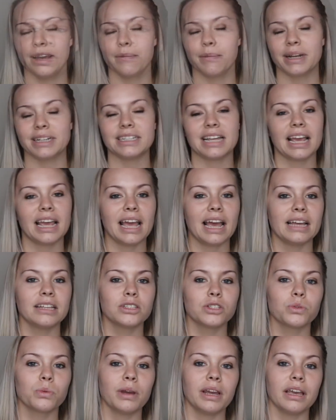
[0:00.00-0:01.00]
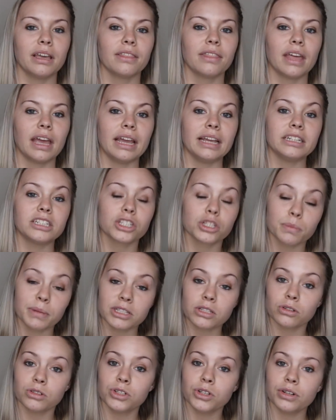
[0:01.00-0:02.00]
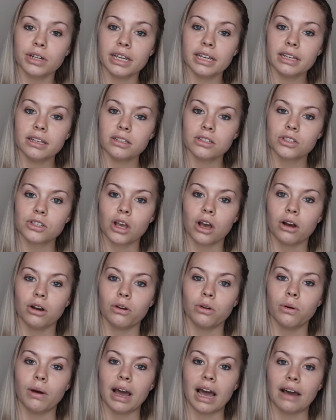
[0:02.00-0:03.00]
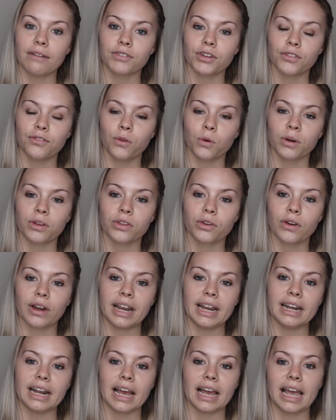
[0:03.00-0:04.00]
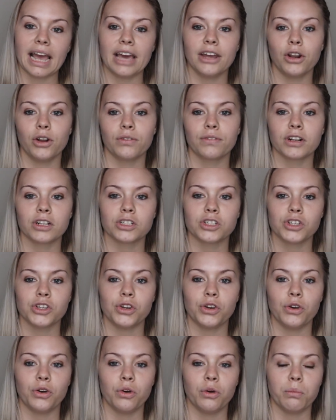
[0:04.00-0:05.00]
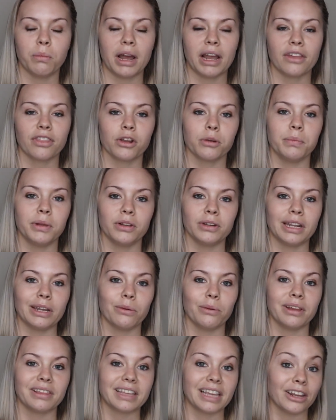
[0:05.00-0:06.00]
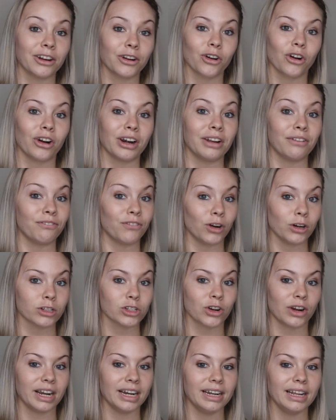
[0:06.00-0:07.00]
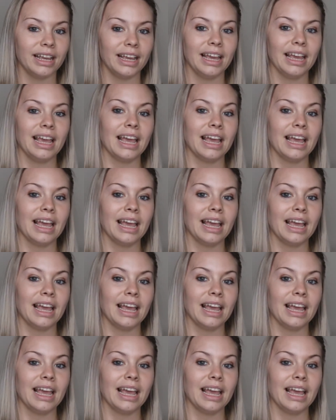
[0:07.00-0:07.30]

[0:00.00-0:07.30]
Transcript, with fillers: My day ends with a dismissal duty, so after fourth grade, I head over to my other building with kindergarten and first grade,